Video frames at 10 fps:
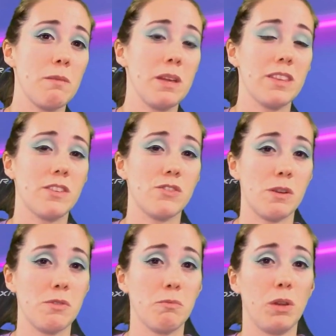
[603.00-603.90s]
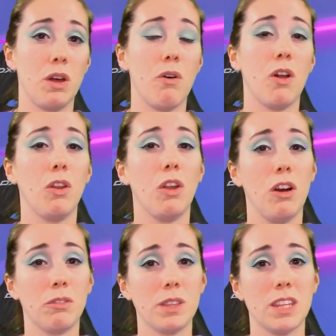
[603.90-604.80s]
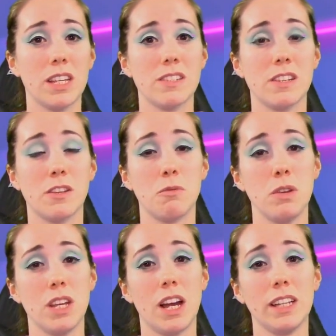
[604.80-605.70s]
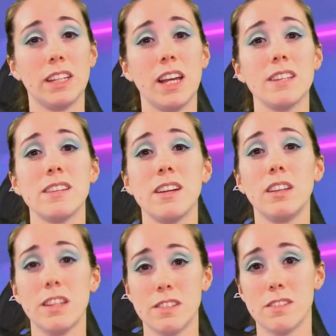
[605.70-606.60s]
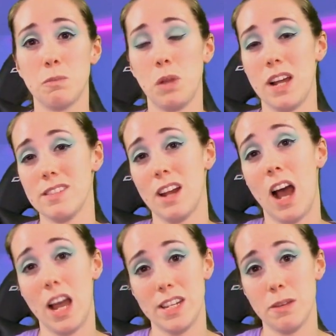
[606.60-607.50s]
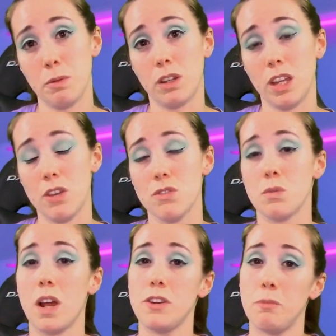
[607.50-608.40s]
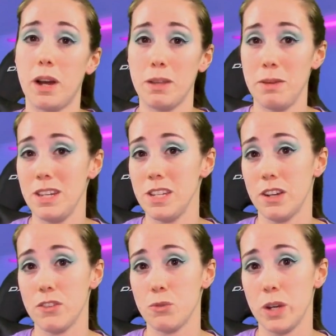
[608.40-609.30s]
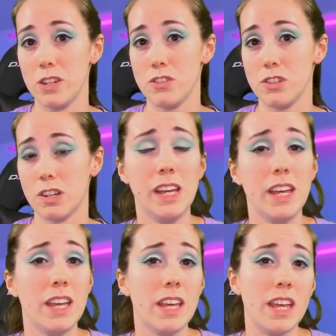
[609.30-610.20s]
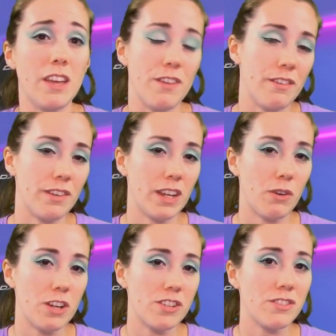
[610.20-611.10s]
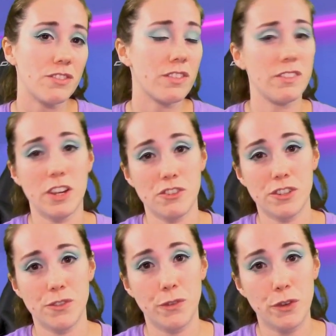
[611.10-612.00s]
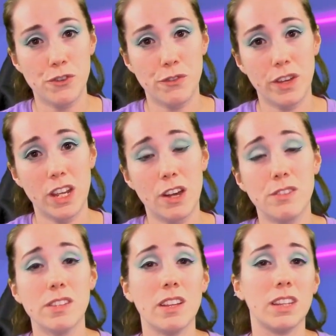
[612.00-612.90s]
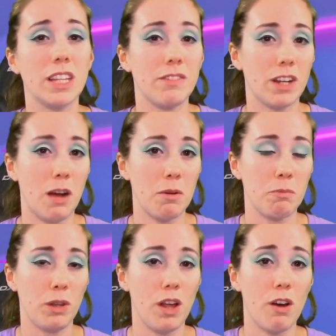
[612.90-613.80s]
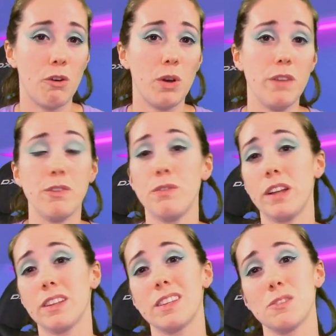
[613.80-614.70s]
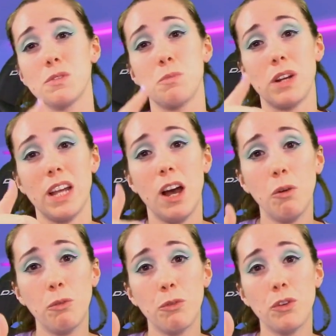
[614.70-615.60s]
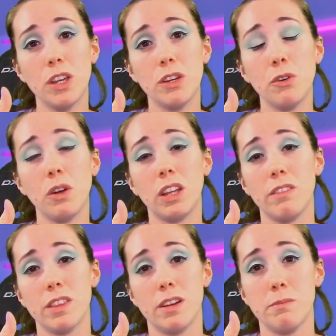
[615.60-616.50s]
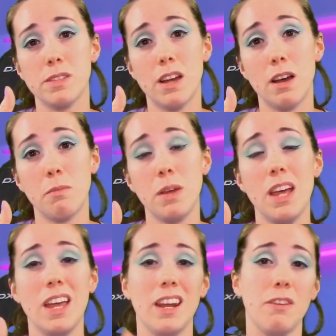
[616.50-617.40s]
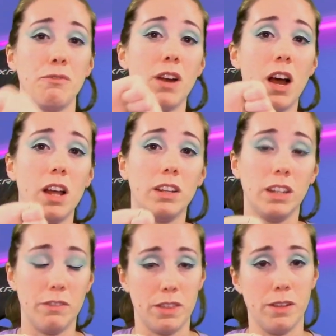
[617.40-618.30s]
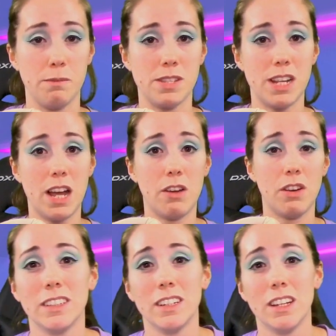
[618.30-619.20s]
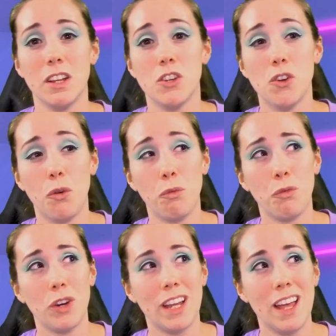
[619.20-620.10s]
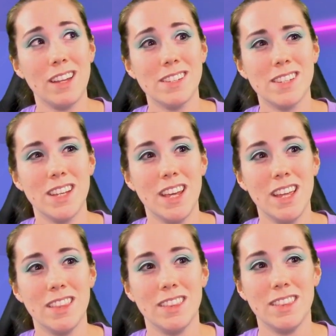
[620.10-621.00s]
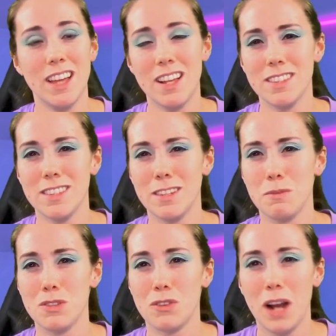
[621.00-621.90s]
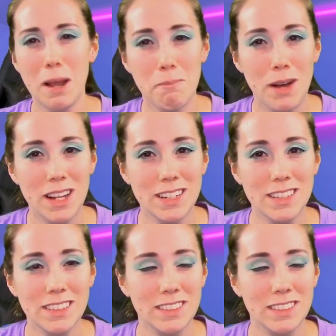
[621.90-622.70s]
in the description below, along with links to the community guidelines and a list of supplies that I typically use when I do body painting on Twitch. If you have any questions or suggestions for future videos, leave a comment below. If you found that this was pretty helpful for you, leave a thumbs up. And if not, leave a thumbs down. Don't forget to hit that subscribe button.